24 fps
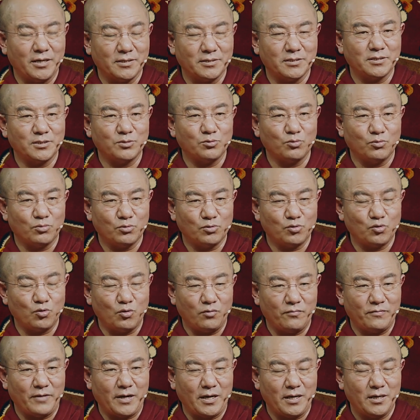so it is
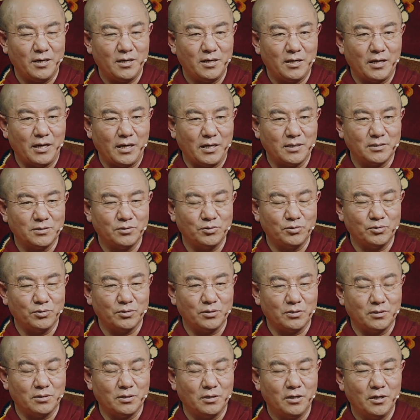not just
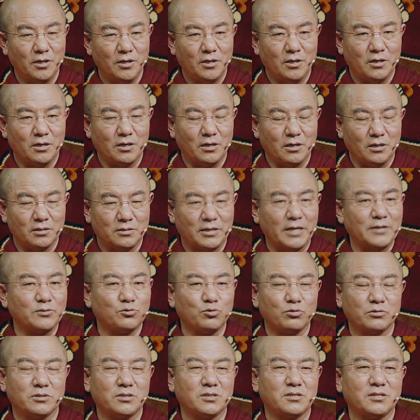any kind of
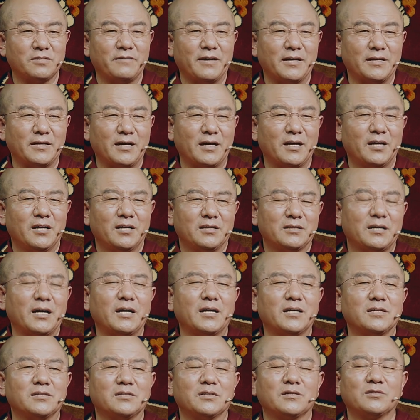normal
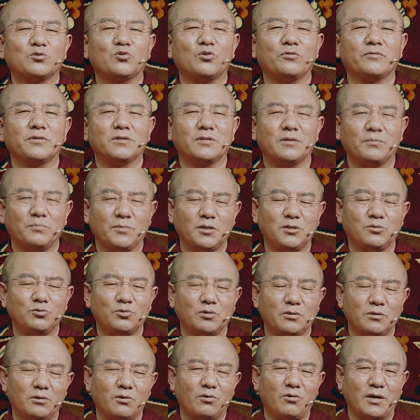or uh, or
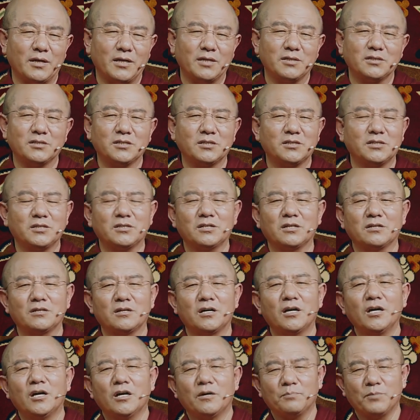
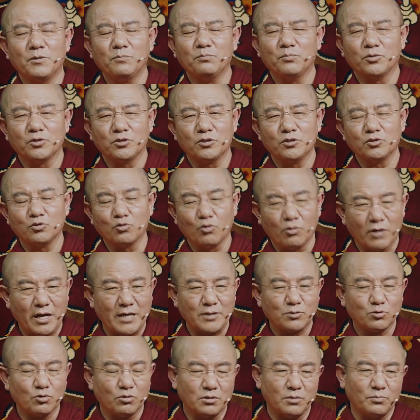ordinary
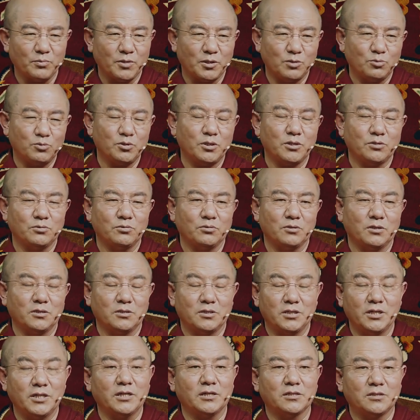teaching, rather it is a
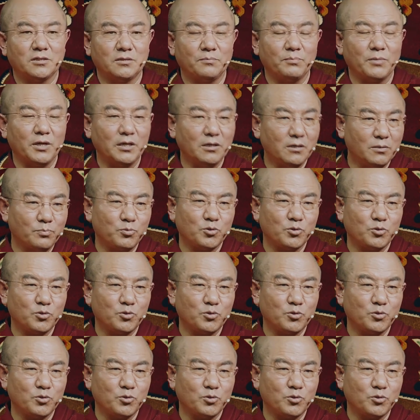tantra. And